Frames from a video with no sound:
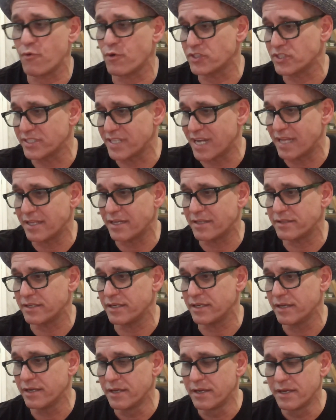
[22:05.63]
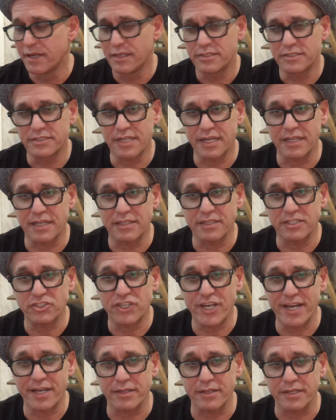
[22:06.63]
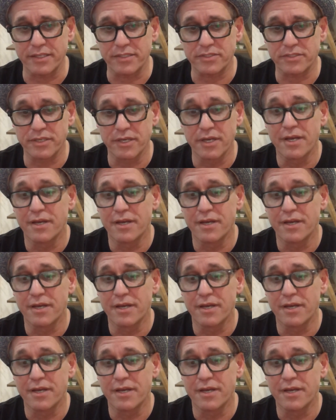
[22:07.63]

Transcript: It's not on the checklist.